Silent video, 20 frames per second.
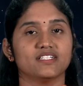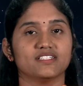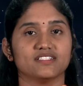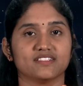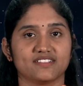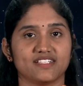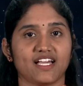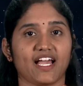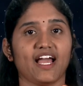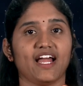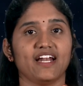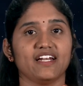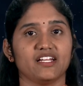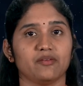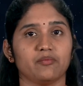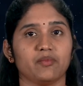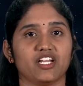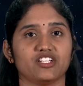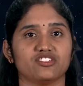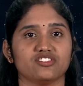Scanned
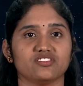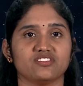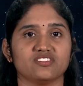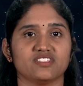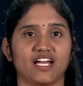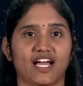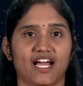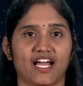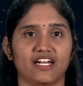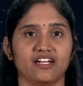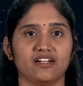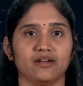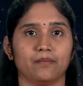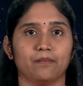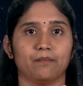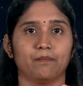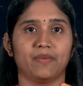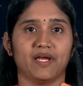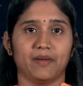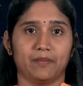images and
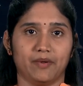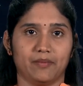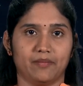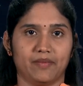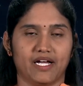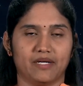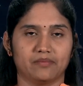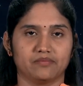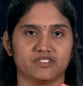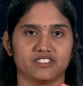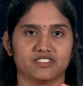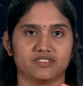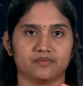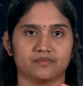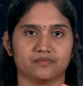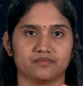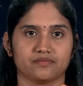paper maps.